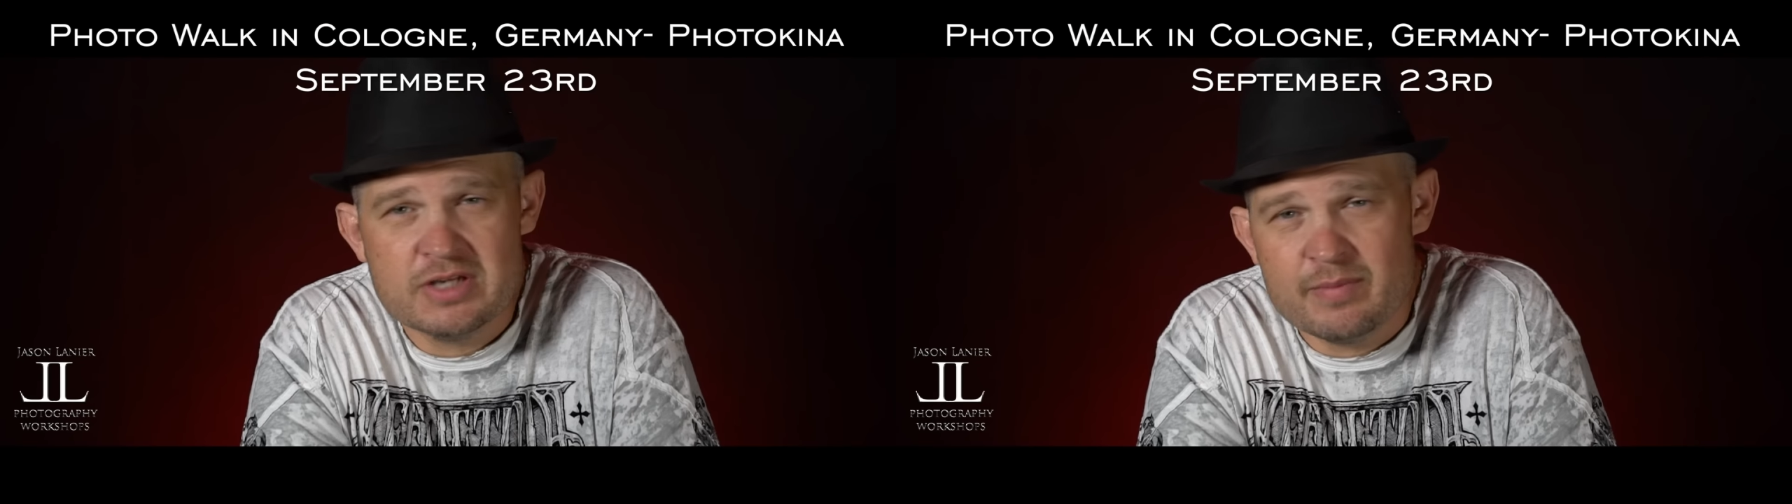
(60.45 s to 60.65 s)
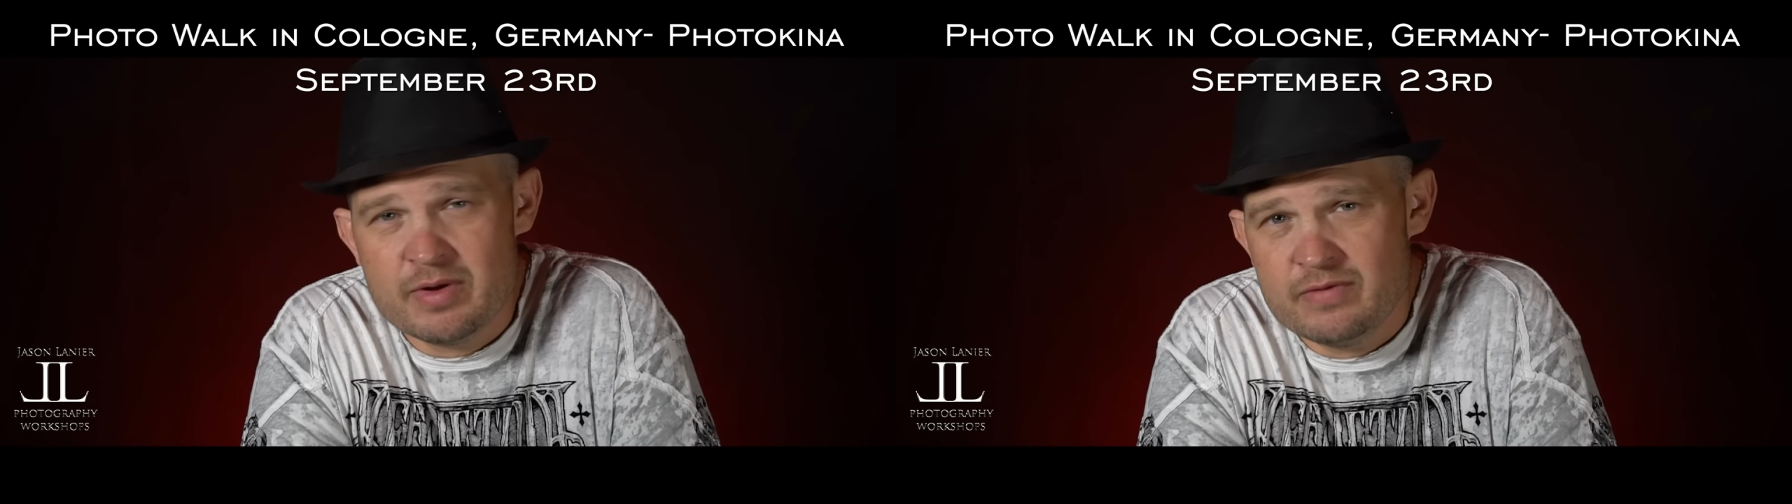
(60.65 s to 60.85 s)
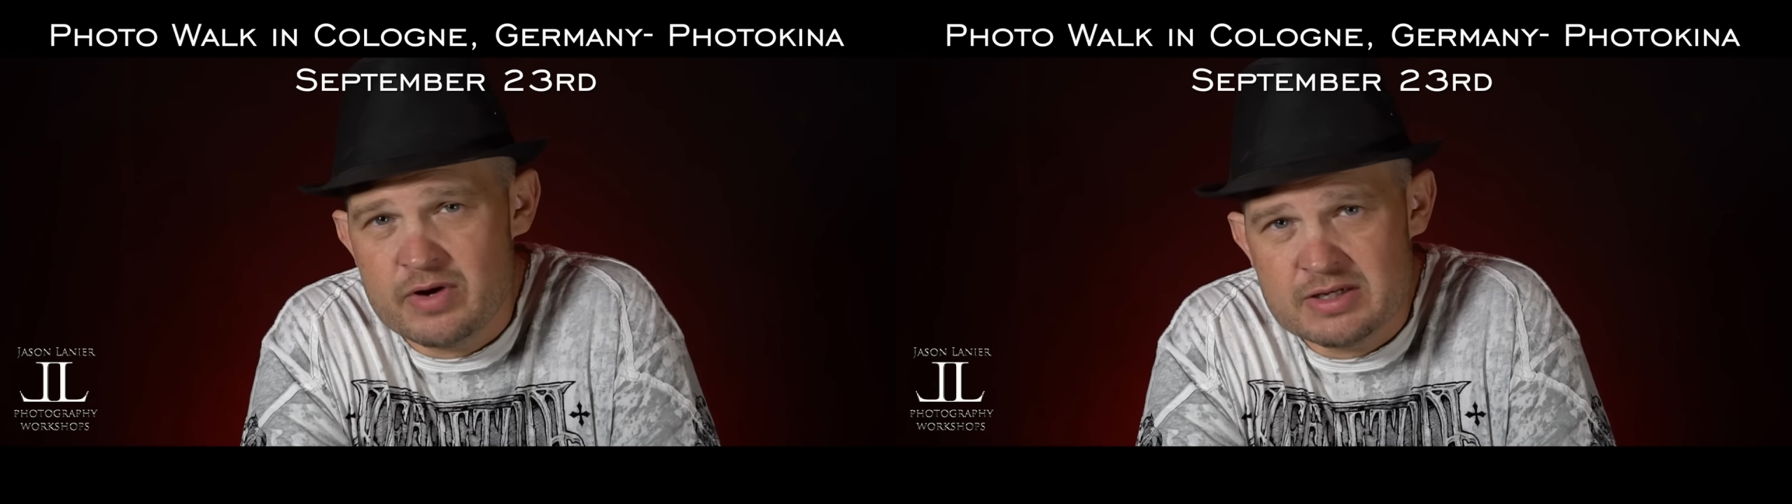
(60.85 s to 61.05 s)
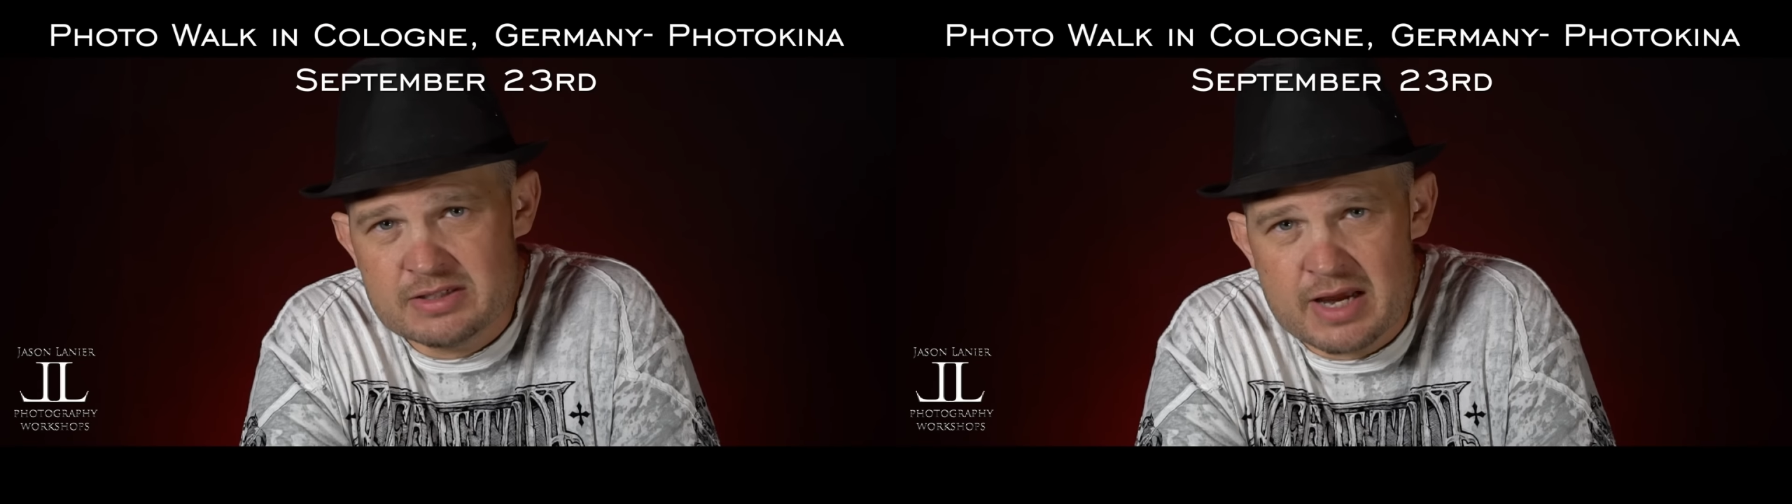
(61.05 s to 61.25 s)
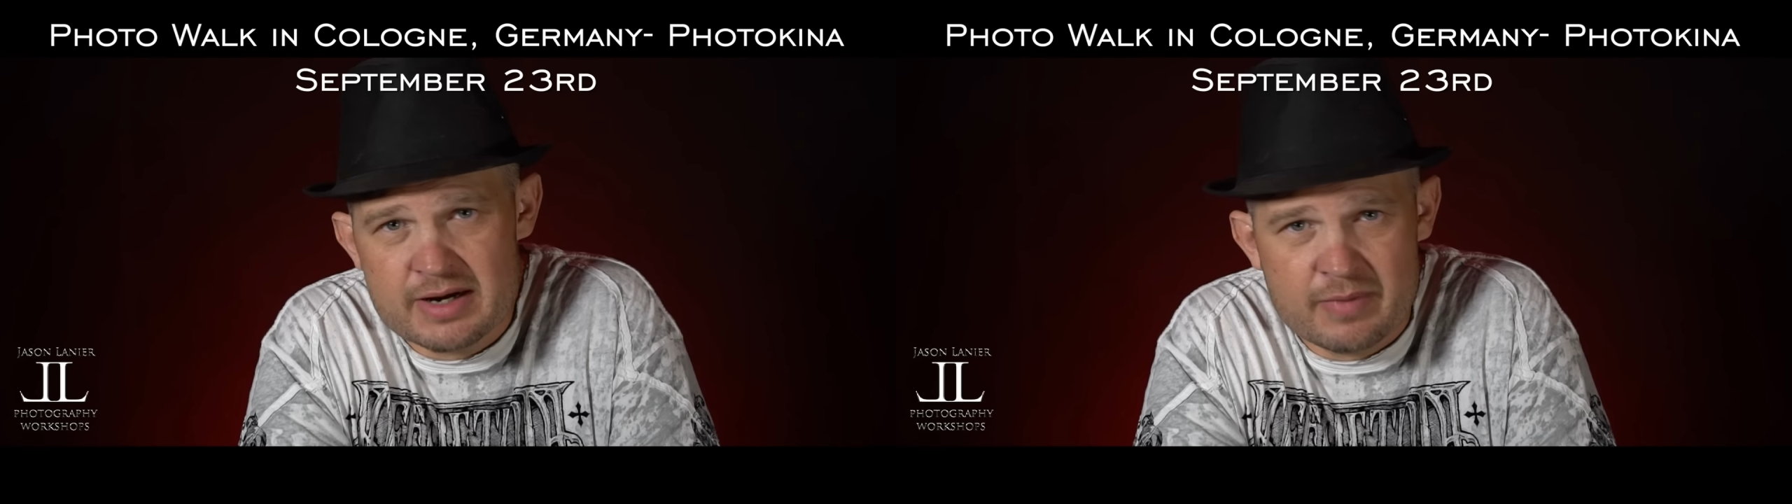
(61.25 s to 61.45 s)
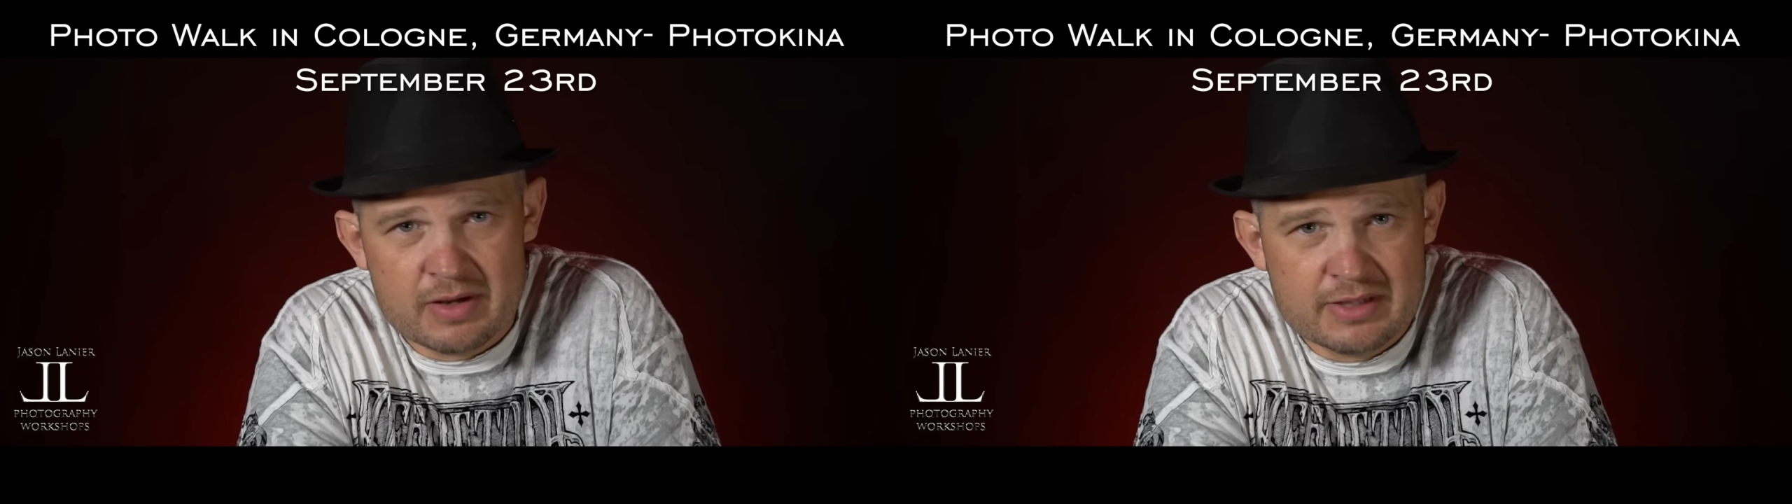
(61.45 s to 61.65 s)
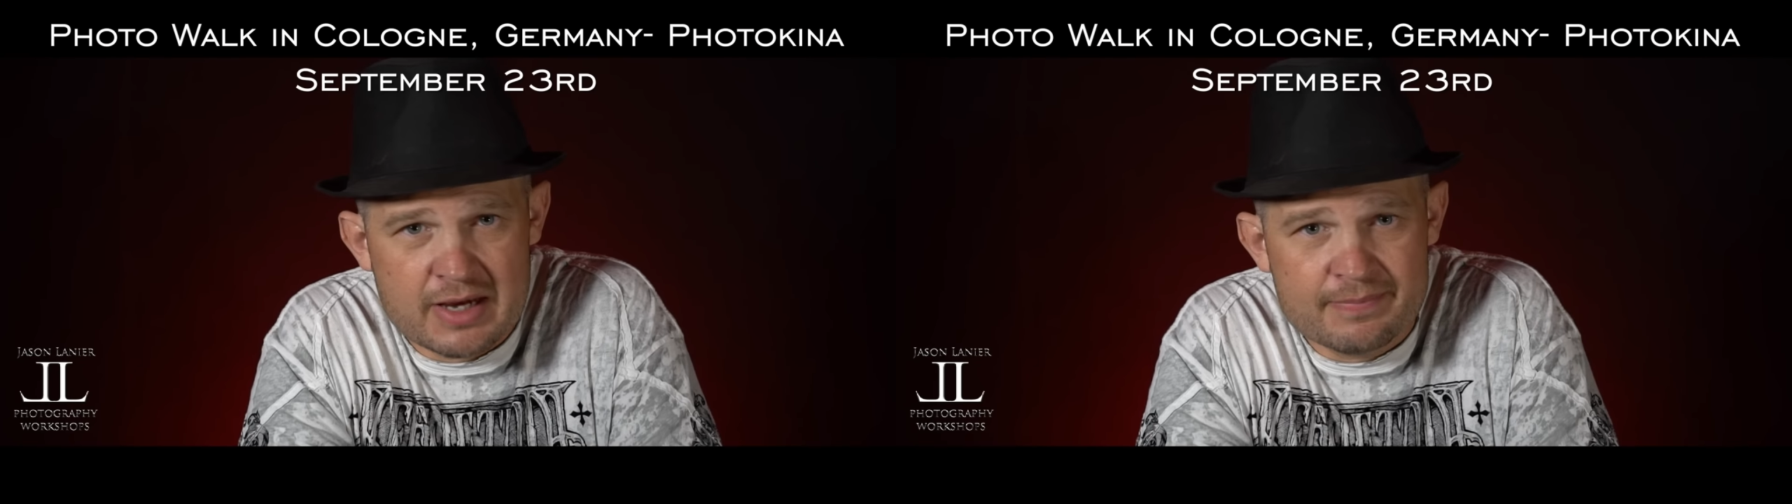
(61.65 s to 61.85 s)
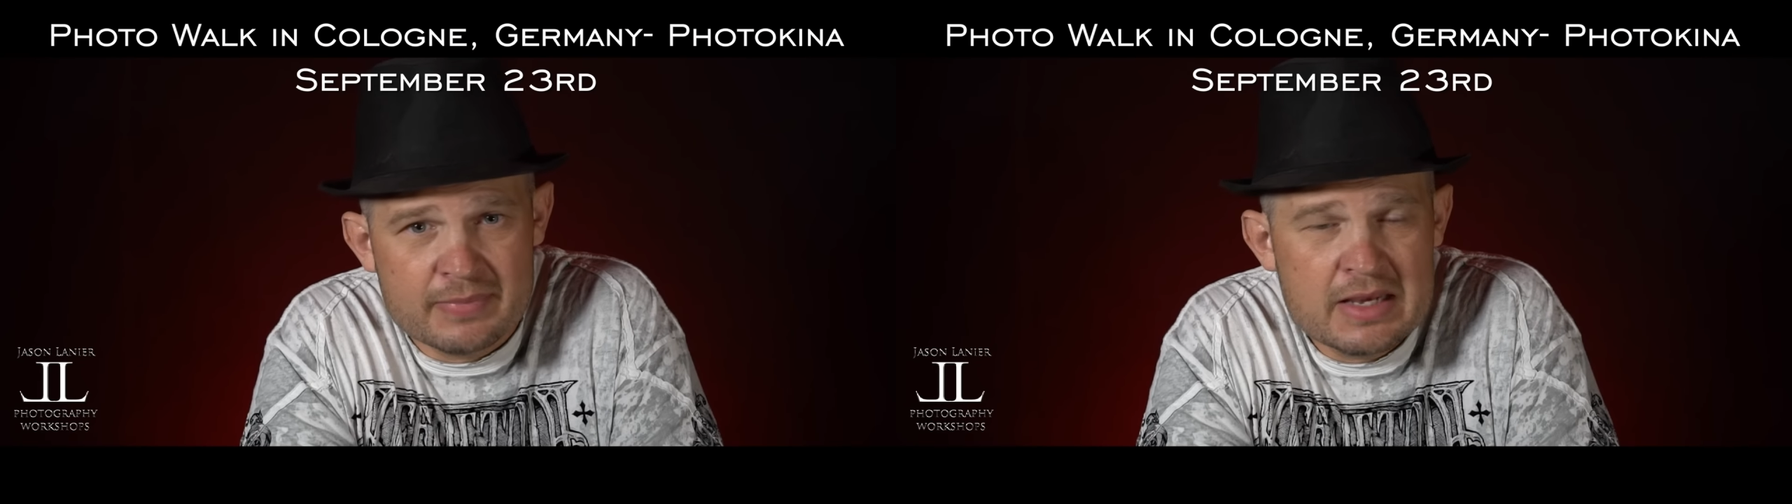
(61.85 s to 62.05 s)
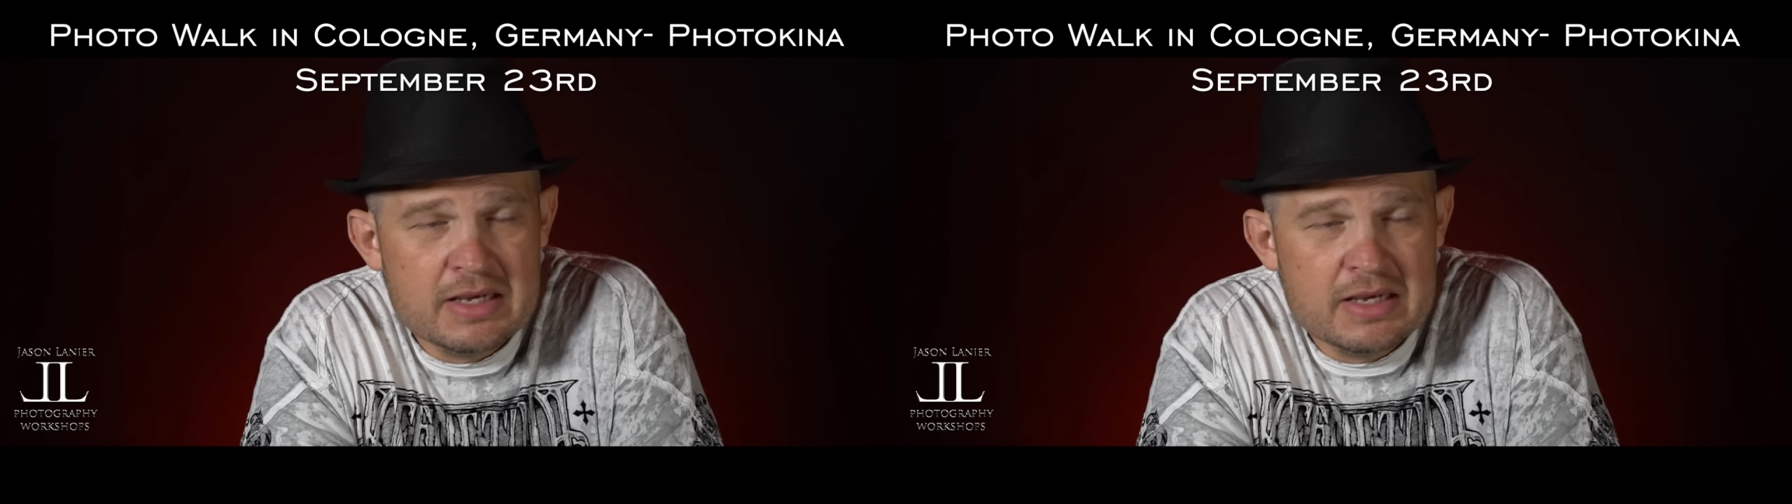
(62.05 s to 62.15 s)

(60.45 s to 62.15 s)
time and I'm very excited about that.